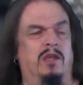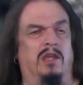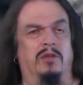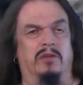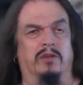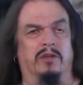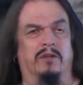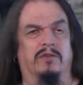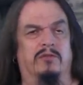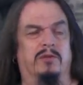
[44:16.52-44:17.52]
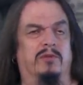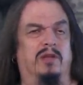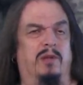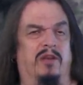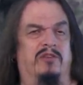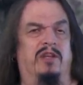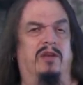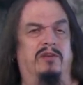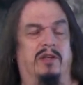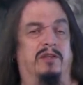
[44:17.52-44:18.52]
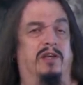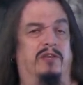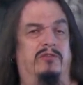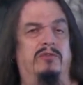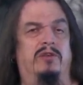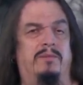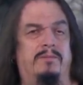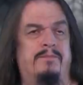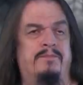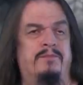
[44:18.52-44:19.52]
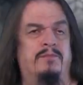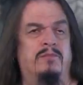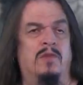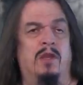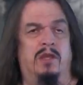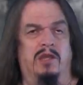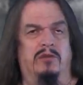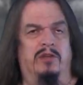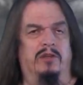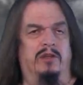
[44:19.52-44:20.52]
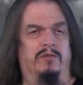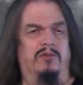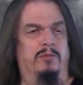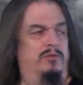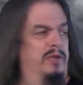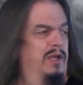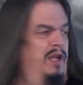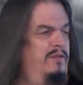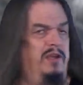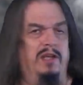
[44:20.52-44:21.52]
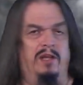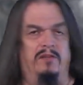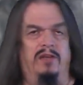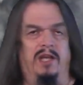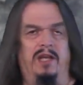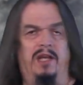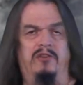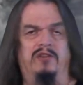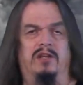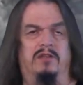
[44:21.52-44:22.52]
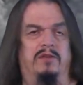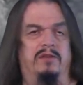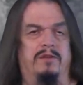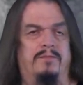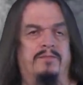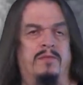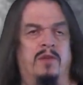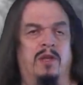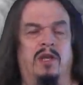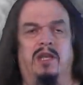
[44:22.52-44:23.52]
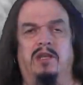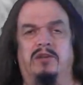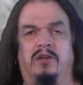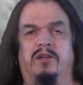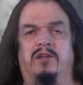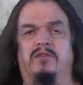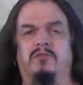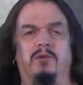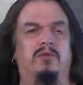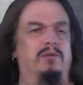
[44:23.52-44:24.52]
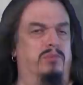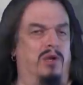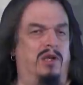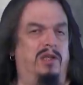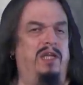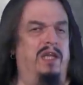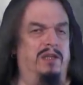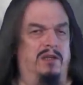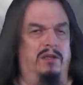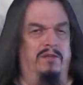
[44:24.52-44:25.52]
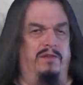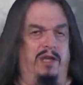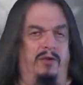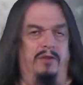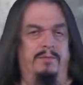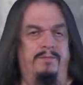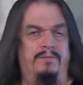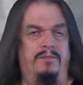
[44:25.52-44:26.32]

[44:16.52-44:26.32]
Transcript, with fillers: Can you tell the difference between a basset hound and a dachshund? Can you tell the difference between an African elephant and an Asian elephant? Can you tell the difference between broccoli and cauliflower?